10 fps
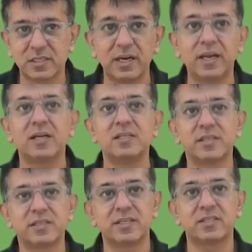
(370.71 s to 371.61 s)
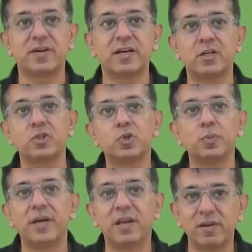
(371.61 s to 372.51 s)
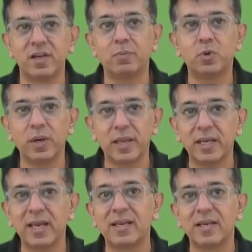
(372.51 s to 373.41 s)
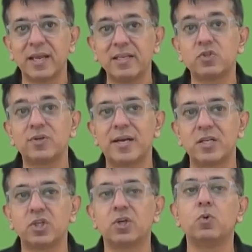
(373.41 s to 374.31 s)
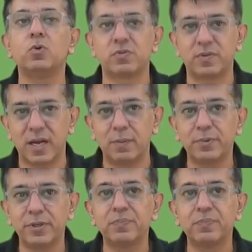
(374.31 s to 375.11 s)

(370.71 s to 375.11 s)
Critical success factors should be developed to link and align strategic goals of the company.